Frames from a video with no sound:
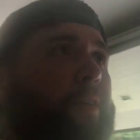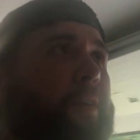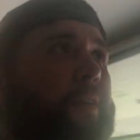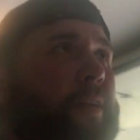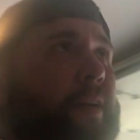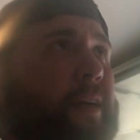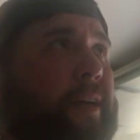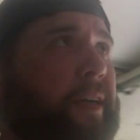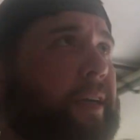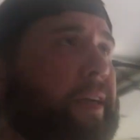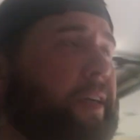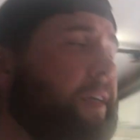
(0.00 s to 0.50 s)
that
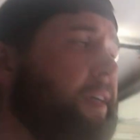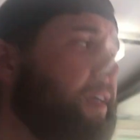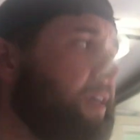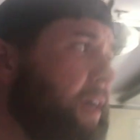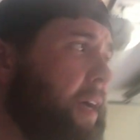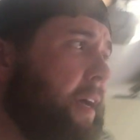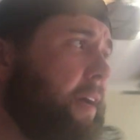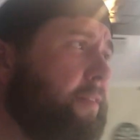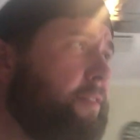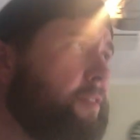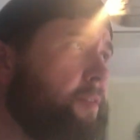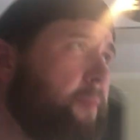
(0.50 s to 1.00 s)

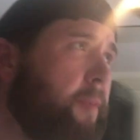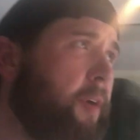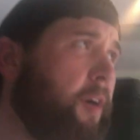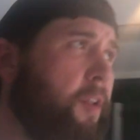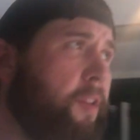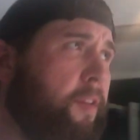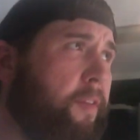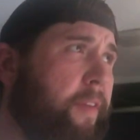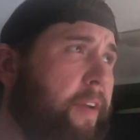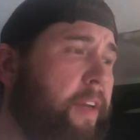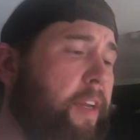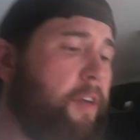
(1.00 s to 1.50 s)
I have some
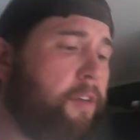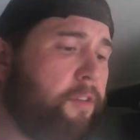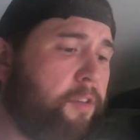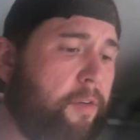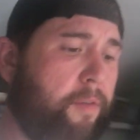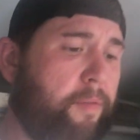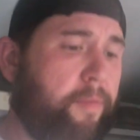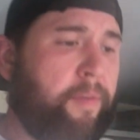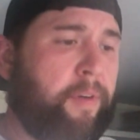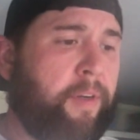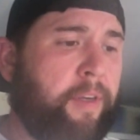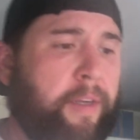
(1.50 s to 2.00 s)
other videos
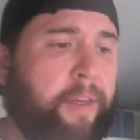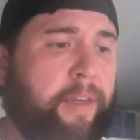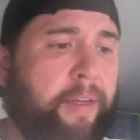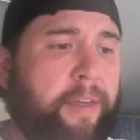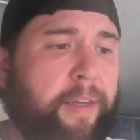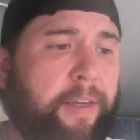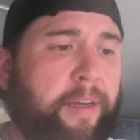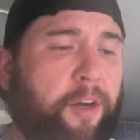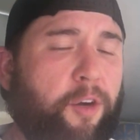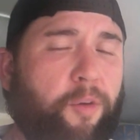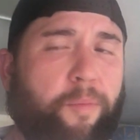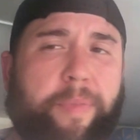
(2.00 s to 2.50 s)

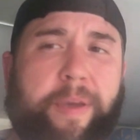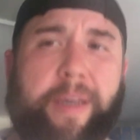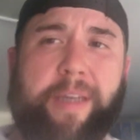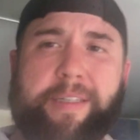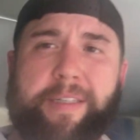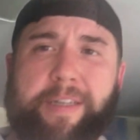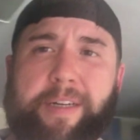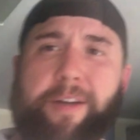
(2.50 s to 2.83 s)
on bees.